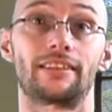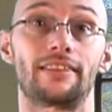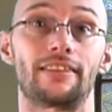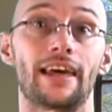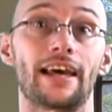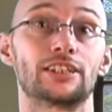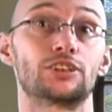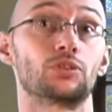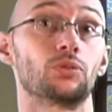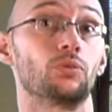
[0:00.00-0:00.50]

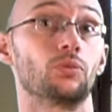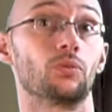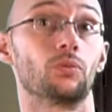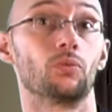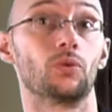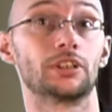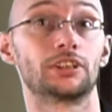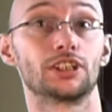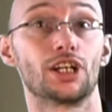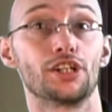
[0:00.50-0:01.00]
that's
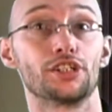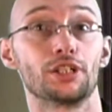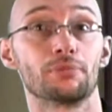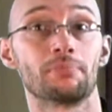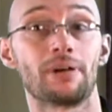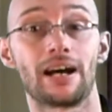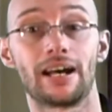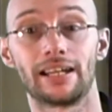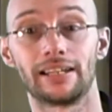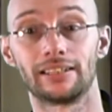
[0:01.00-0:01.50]
what's on your
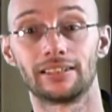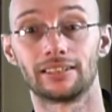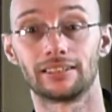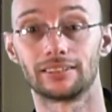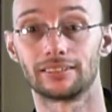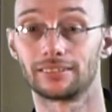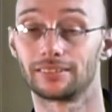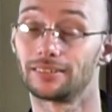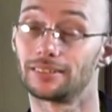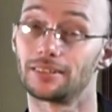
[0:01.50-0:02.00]
mind
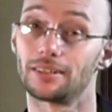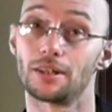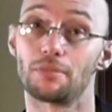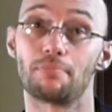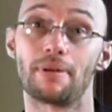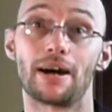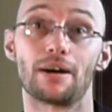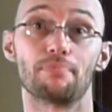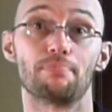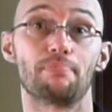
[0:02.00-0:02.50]

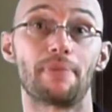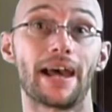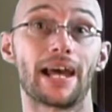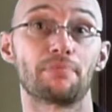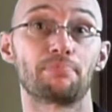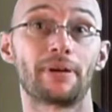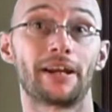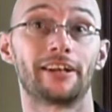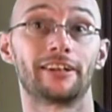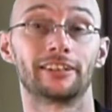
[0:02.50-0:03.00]
about
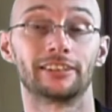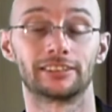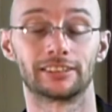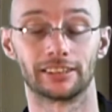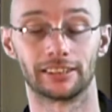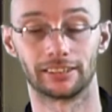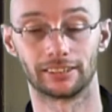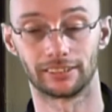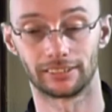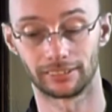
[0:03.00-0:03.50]
bad
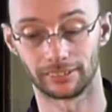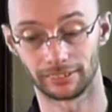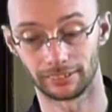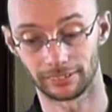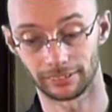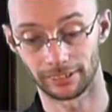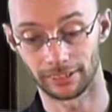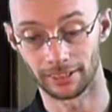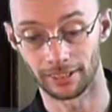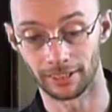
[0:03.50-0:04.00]
parenting,
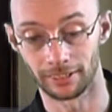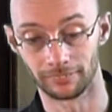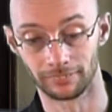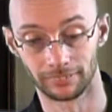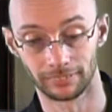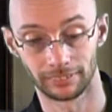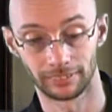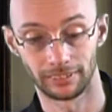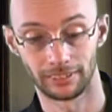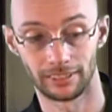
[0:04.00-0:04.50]
you know.
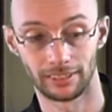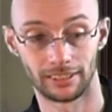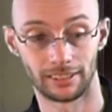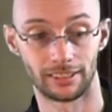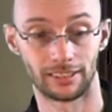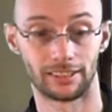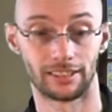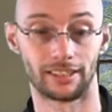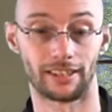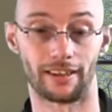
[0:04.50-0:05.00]

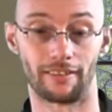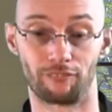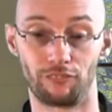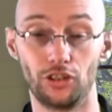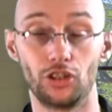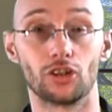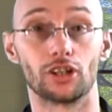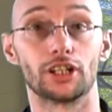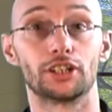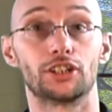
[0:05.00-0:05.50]
If
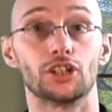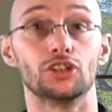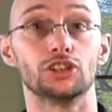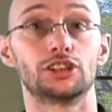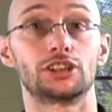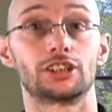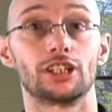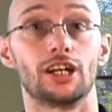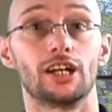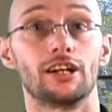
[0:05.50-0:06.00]
you're going to do
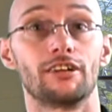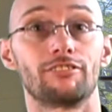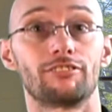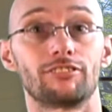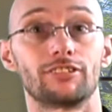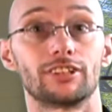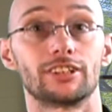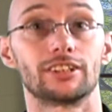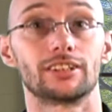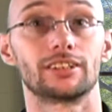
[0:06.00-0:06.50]

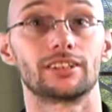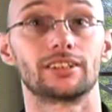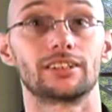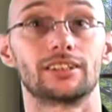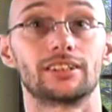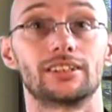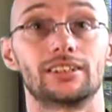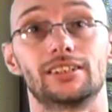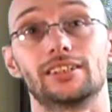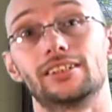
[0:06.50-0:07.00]
stuff,
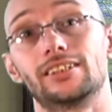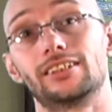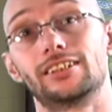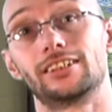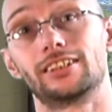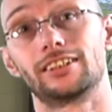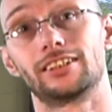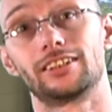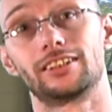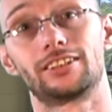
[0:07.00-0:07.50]

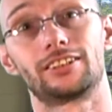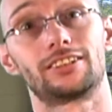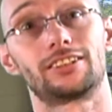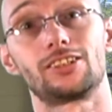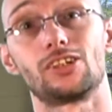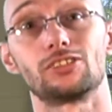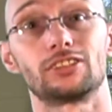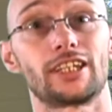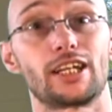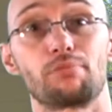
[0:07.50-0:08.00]

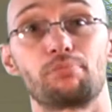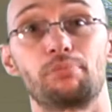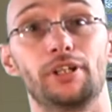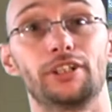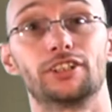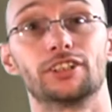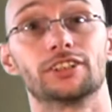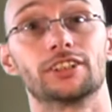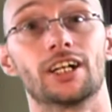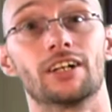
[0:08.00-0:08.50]
don't take
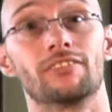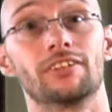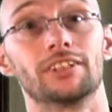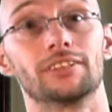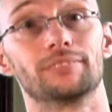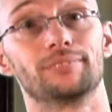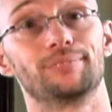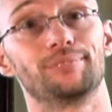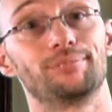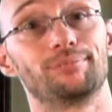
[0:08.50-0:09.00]
pictures of it.